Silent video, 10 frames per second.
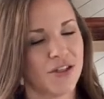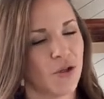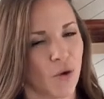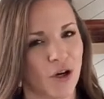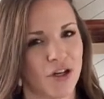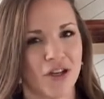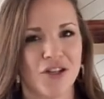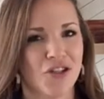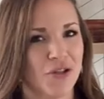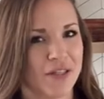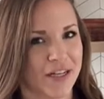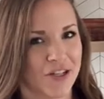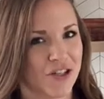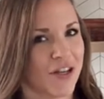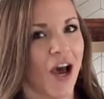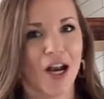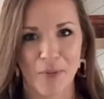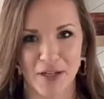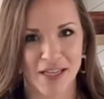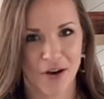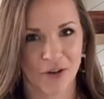toward using just 100%